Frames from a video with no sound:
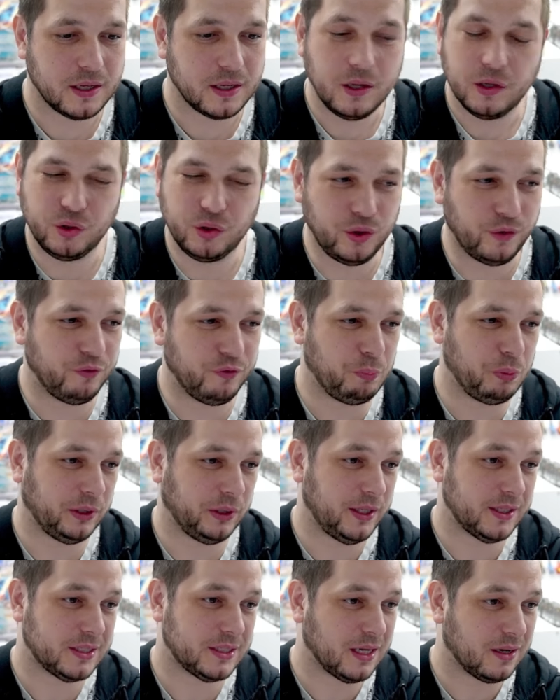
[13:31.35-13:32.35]
Loved
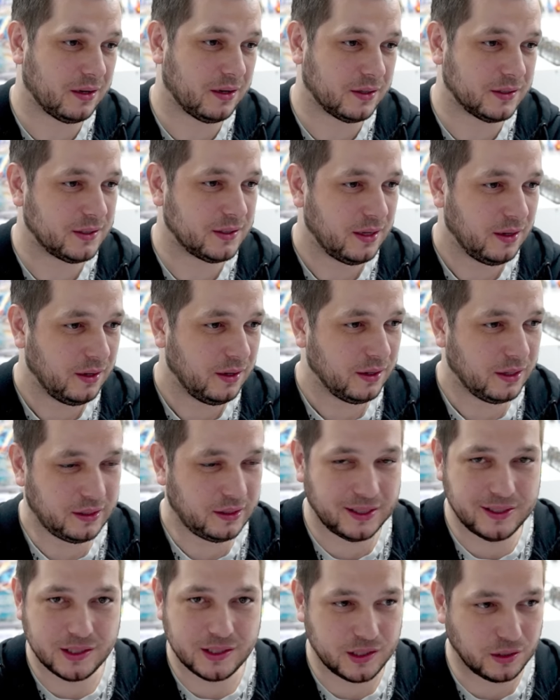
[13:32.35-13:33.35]
Brilliant Stars.
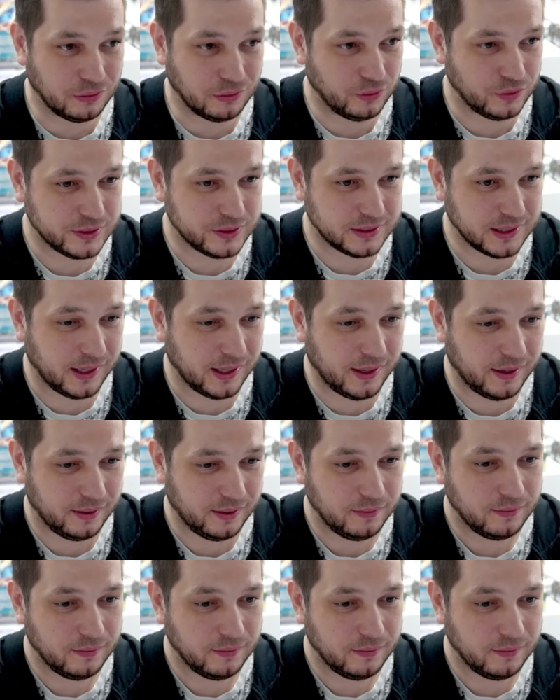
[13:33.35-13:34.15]
Collected the whole set.